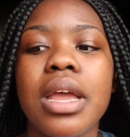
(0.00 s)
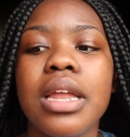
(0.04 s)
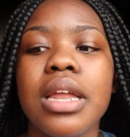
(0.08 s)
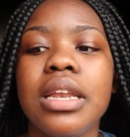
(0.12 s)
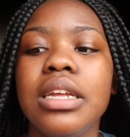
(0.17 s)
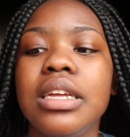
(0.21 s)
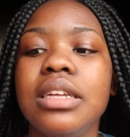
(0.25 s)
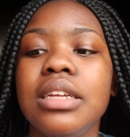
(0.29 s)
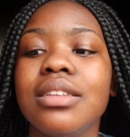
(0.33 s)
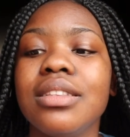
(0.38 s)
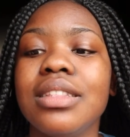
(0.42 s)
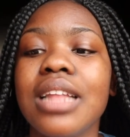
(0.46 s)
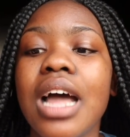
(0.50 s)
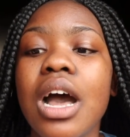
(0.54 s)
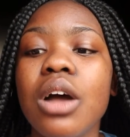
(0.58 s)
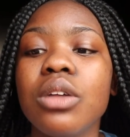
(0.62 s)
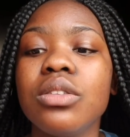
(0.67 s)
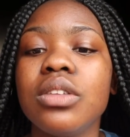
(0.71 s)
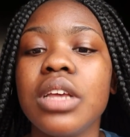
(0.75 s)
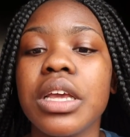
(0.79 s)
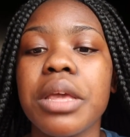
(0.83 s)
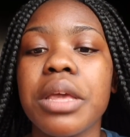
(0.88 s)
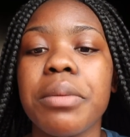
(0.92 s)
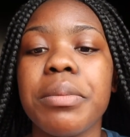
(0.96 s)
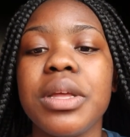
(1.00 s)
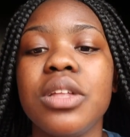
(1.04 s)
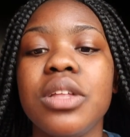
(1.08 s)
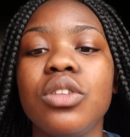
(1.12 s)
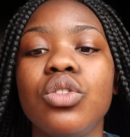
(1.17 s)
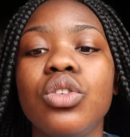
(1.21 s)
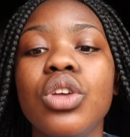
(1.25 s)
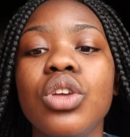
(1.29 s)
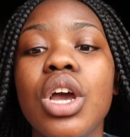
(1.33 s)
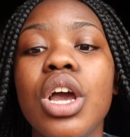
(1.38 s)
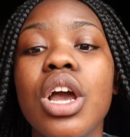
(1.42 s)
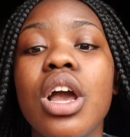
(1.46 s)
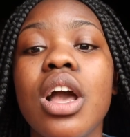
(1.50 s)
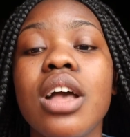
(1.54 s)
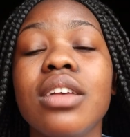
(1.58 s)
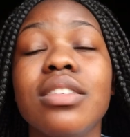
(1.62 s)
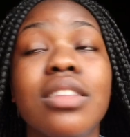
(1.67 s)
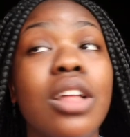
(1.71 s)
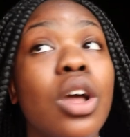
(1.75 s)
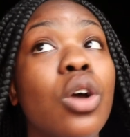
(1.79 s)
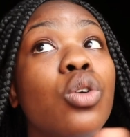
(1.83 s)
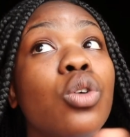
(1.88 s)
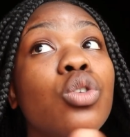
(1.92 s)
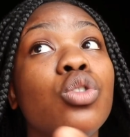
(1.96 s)
And he's now taking me, he's
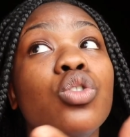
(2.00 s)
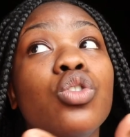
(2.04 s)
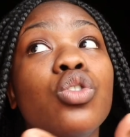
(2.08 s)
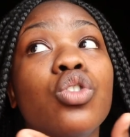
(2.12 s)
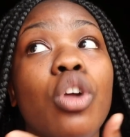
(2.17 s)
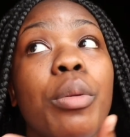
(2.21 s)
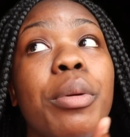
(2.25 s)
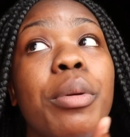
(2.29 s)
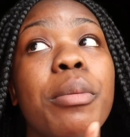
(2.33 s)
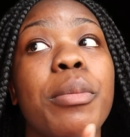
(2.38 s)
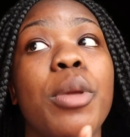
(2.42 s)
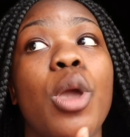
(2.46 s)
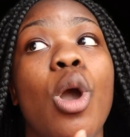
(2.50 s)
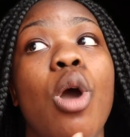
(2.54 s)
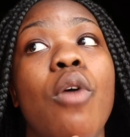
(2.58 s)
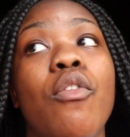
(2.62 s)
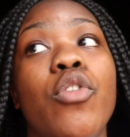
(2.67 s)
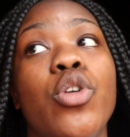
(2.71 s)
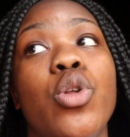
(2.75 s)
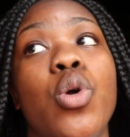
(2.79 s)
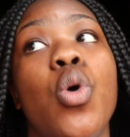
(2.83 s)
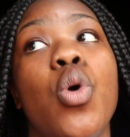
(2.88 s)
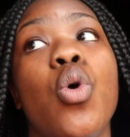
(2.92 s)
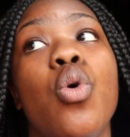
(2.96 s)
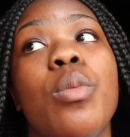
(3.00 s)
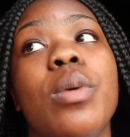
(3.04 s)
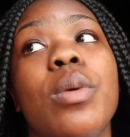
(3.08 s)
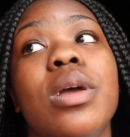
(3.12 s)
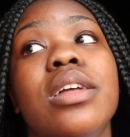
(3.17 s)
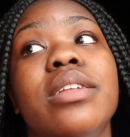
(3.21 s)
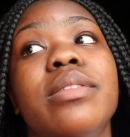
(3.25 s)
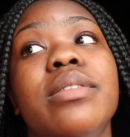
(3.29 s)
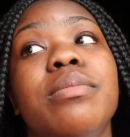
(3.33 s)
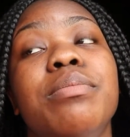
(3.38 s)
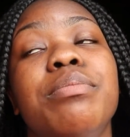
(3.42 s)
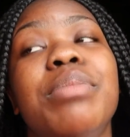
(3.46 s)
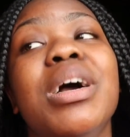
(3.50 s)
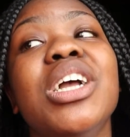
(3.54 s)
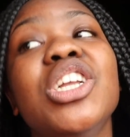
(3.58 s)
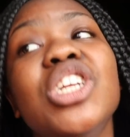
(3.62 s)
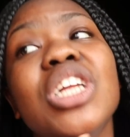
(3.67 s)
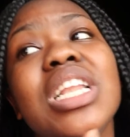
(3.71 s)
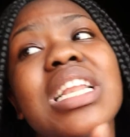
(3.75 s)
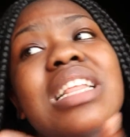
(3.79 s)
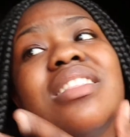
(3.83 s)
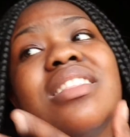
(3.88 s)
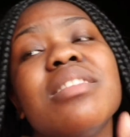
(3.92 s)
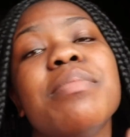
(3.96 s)
now dropping me off at home.
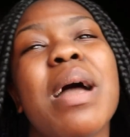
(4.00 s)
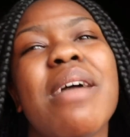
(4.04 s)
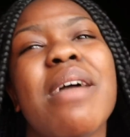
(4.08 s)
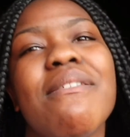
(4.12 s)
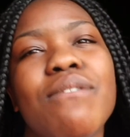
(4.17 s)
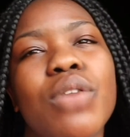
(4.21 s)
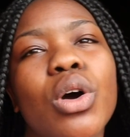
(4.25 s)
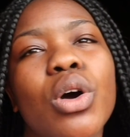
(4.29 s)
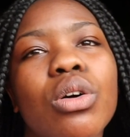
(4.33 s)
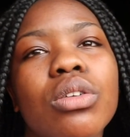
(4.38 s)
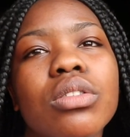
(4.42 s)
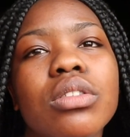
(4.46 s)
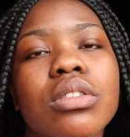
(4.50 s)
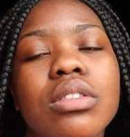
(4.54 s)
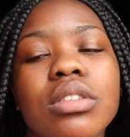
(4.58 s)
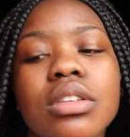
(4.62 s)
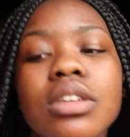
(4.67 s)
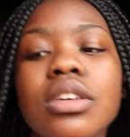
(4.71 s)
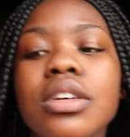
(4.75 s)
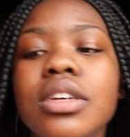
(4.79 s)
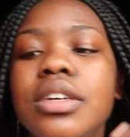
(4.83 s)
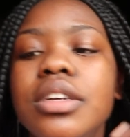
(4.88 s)
Partially it's my fault.